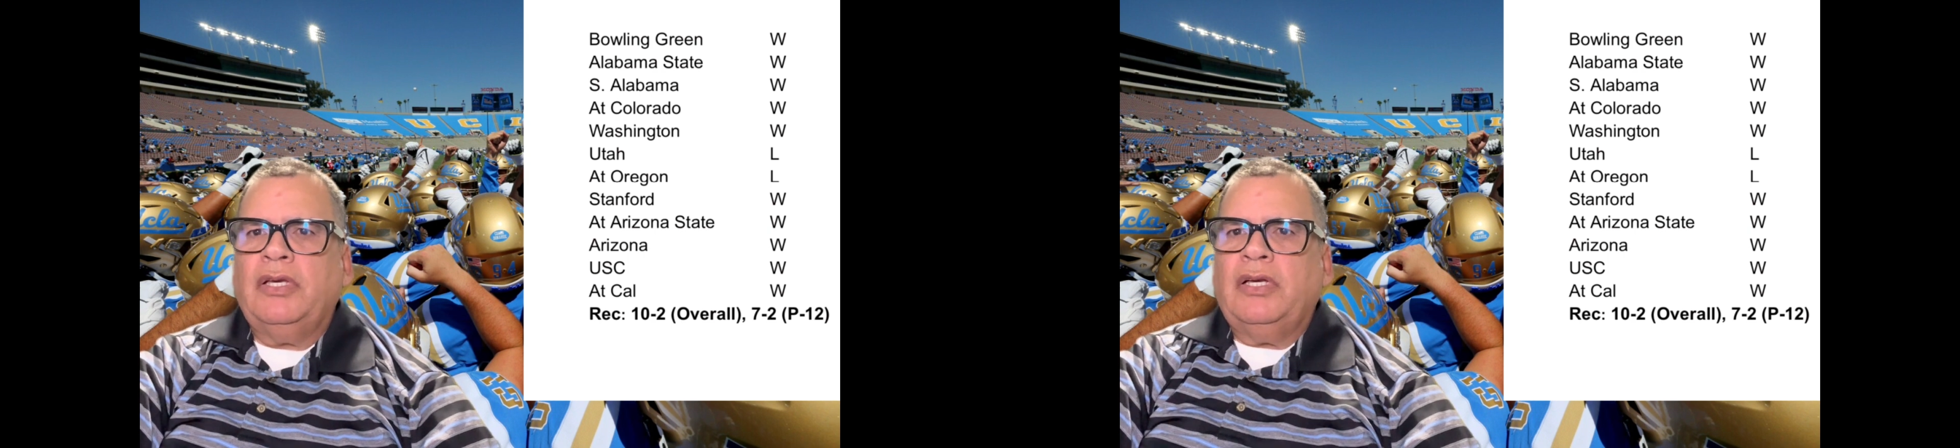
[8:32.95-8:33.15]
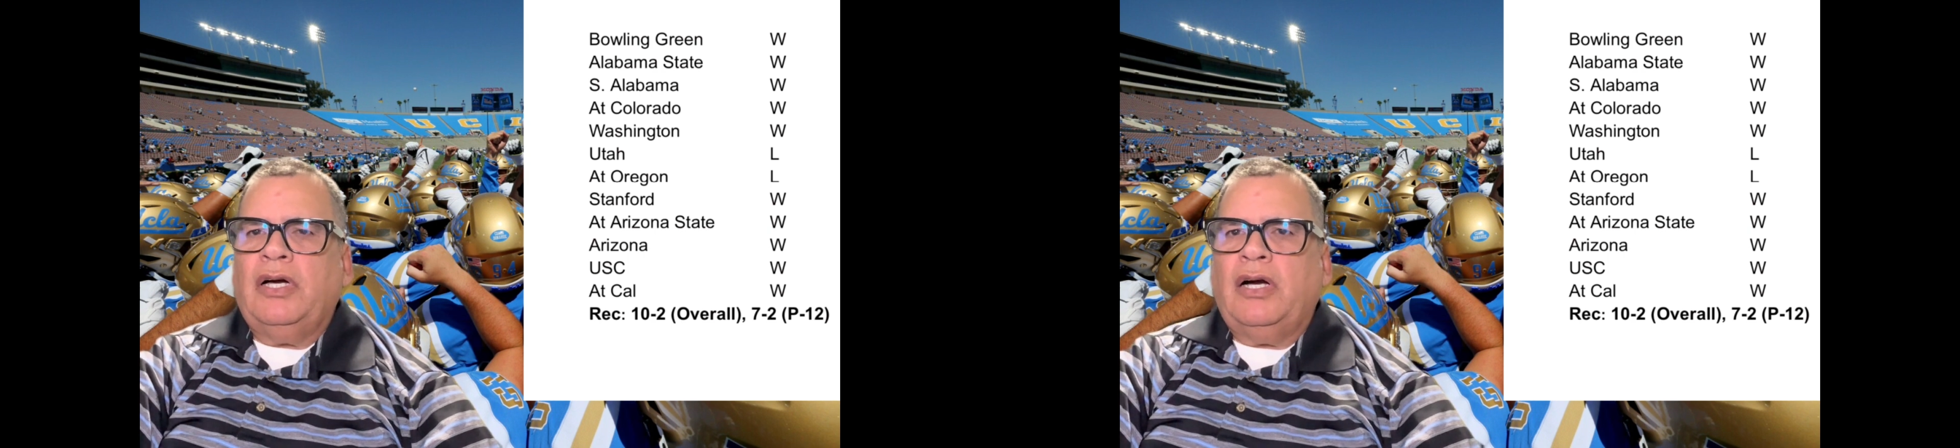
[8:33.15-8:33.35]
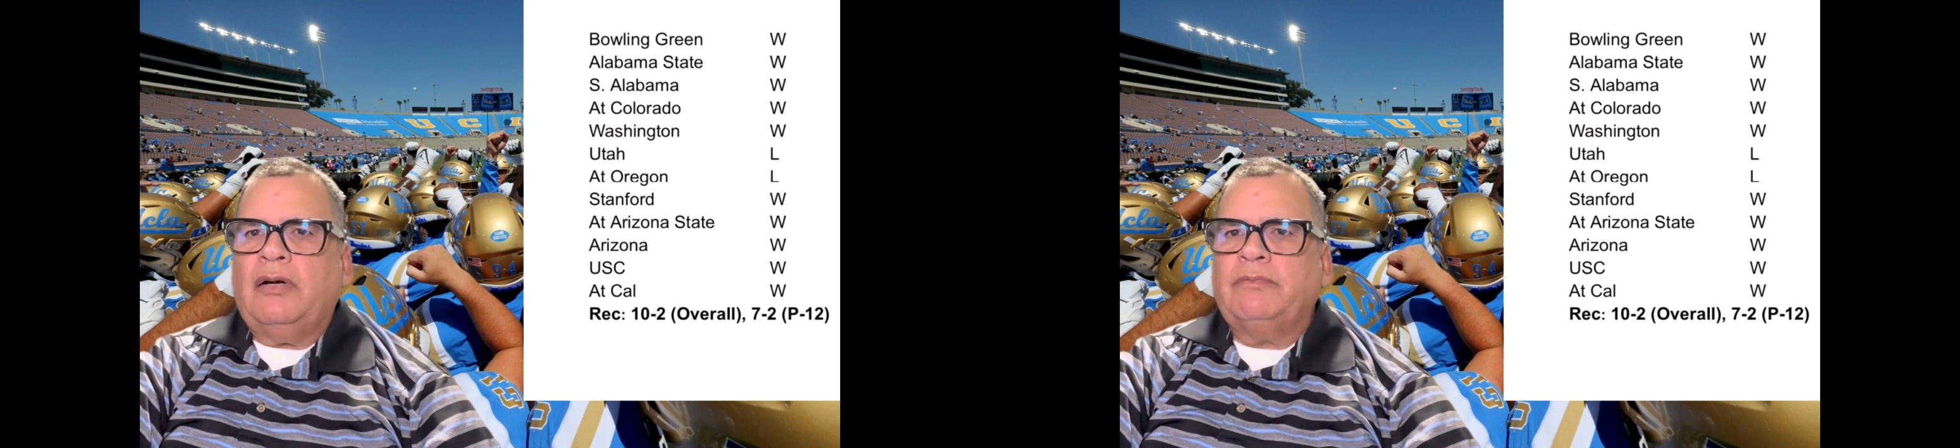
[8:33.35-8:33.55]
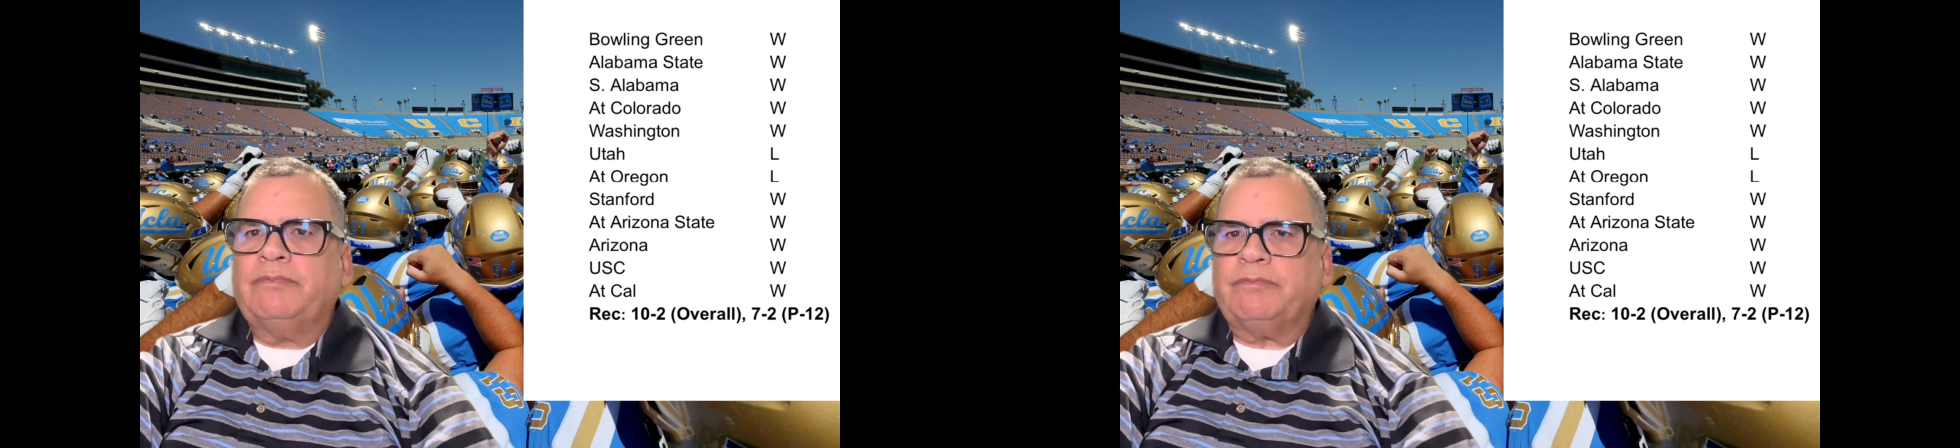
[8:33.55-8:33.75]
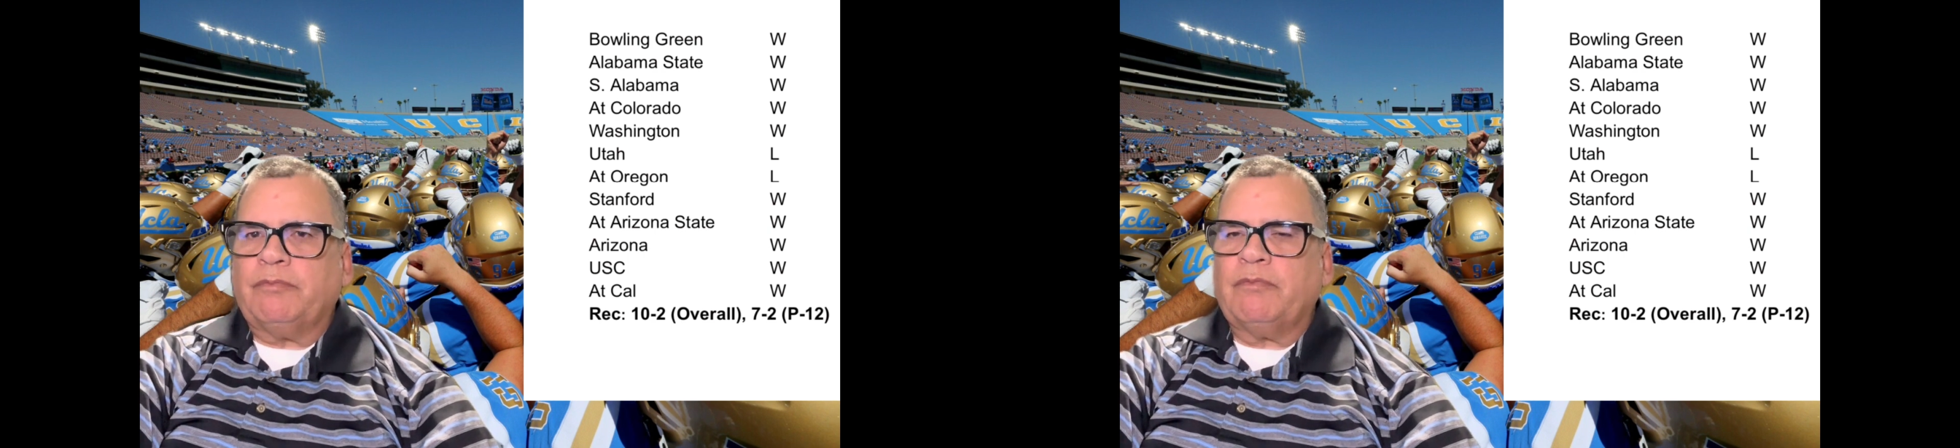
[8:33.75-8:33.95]

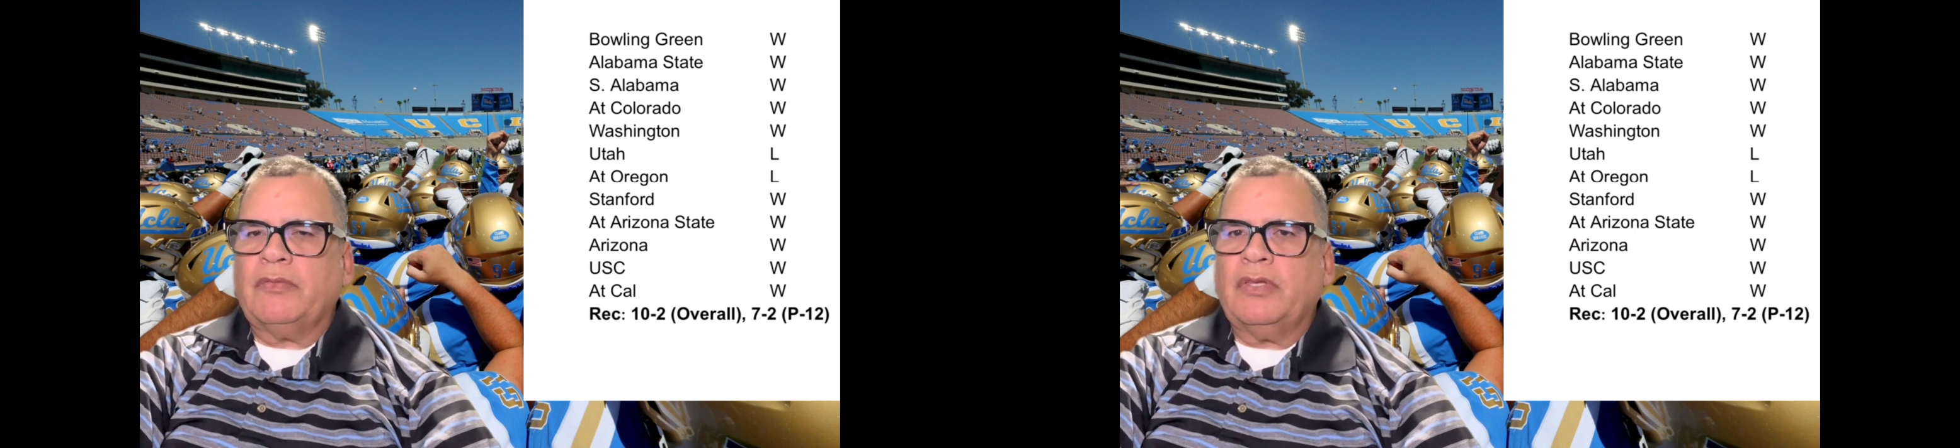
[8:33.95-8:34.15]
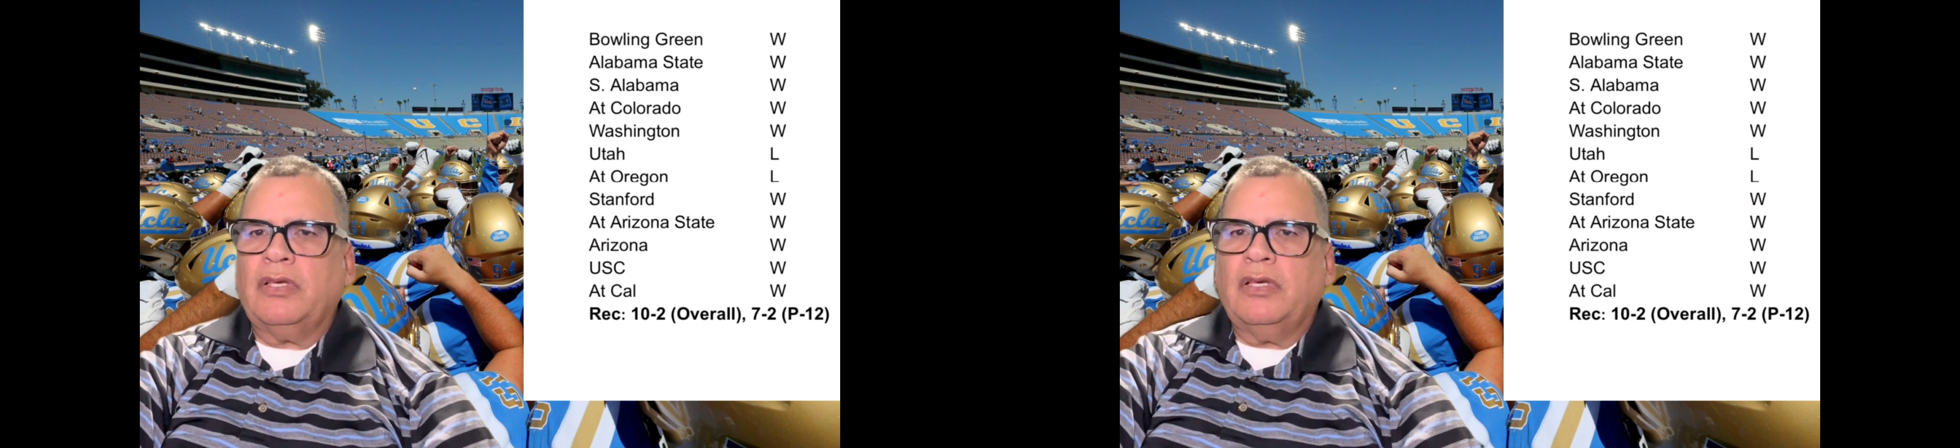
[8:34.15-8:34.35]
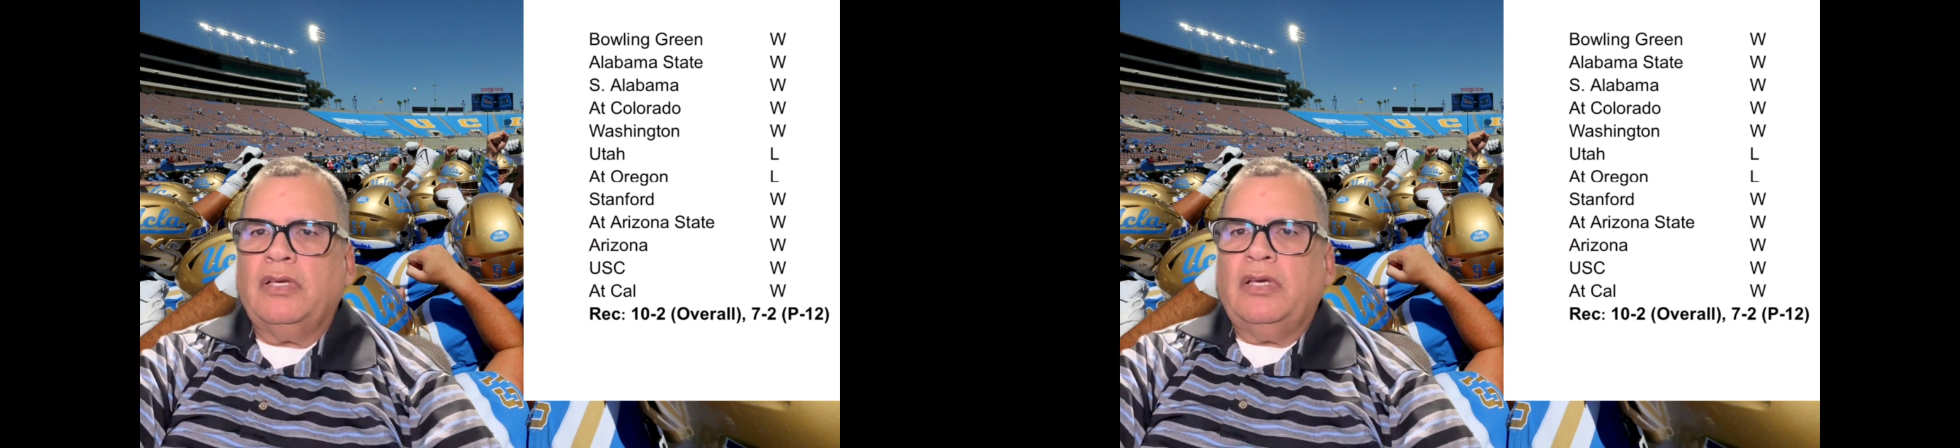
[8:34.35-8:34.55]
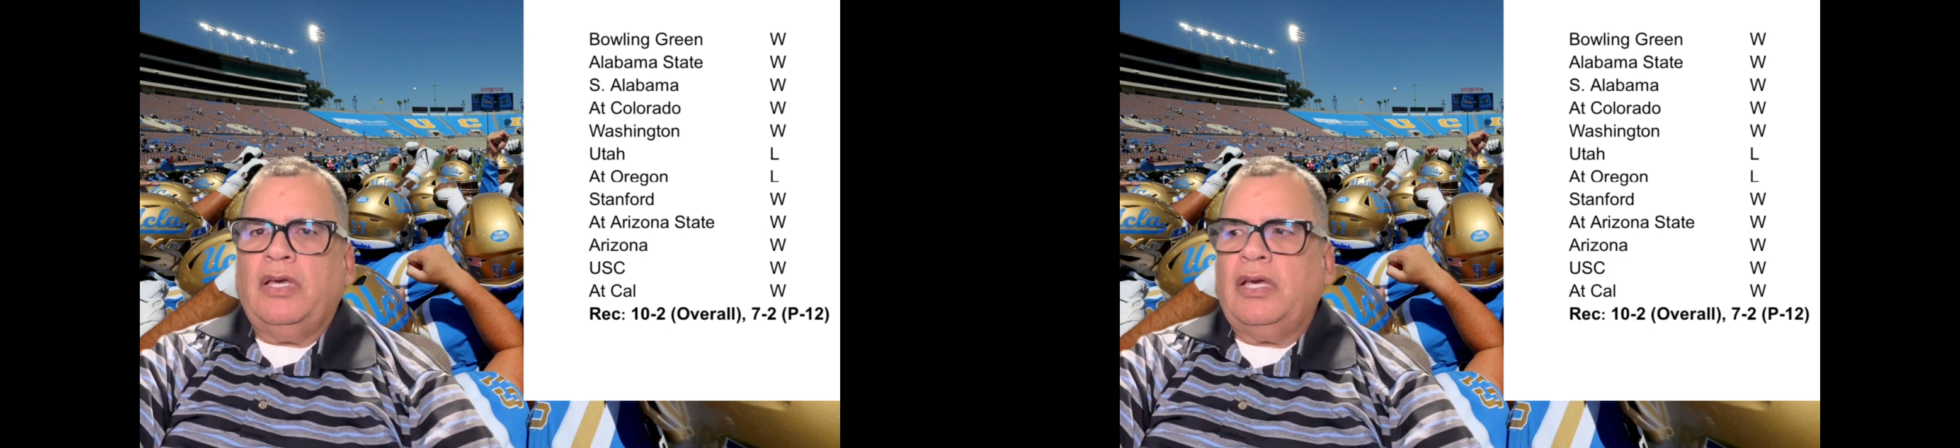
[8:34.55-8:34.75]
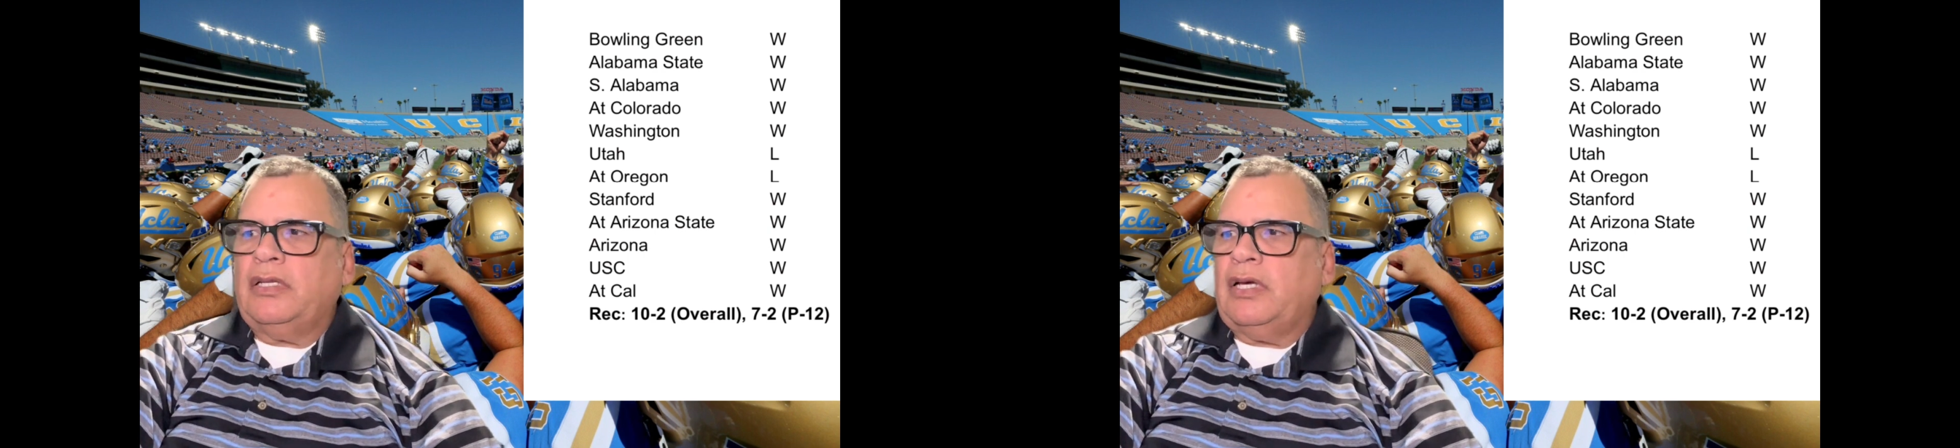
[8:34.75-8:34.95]
and